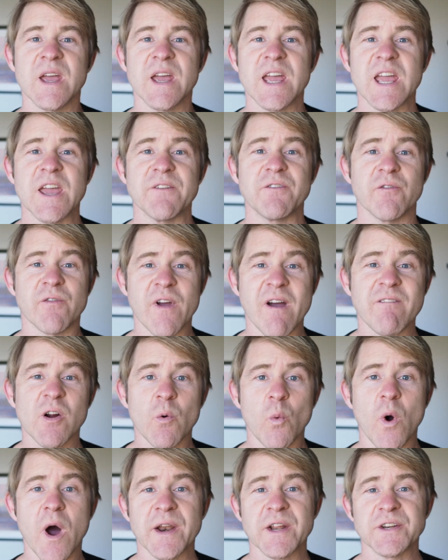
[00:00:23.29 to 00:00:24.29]
If you've ever
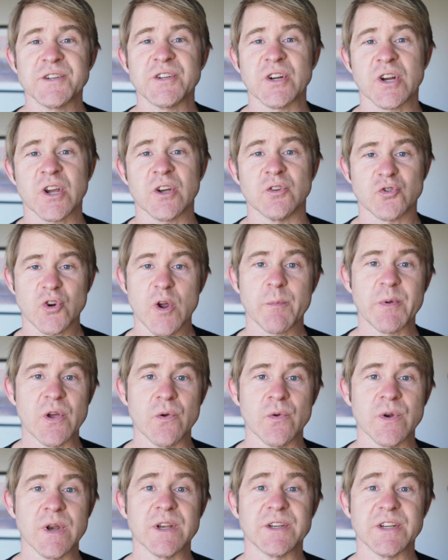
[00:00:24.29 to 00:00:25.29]
wanted to
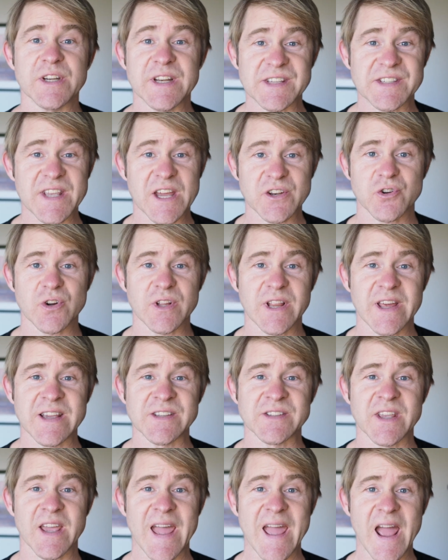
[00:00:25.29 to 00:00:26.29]
contribute to
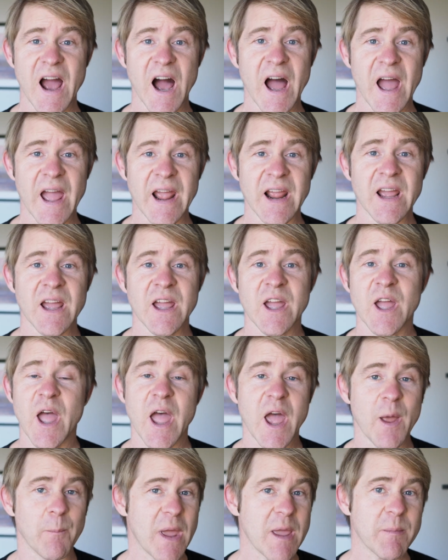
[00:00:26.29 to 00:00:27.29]
decentralized AI,
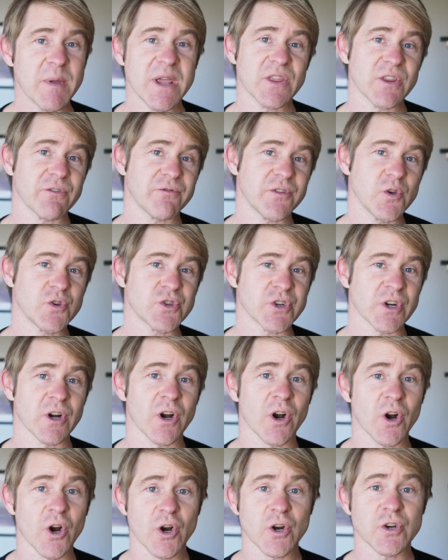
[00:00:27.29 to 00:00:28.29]
and maybe in the future
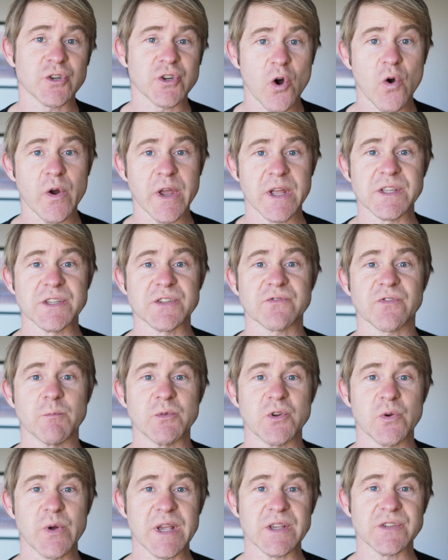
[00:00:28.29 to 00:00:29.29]
earn tokens from
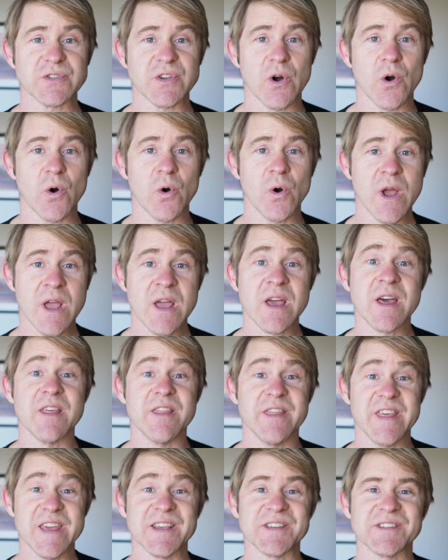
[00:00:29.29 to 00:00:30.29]
doing so,
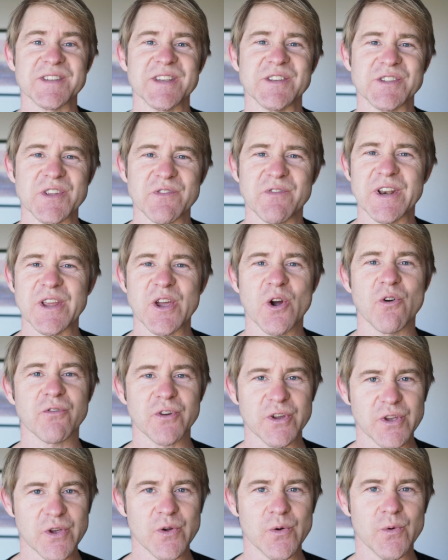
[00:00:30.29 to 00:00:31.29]
this is the video
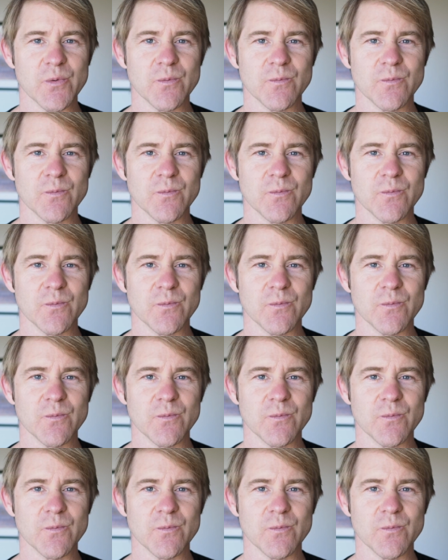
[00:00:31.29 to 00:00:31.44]
for you.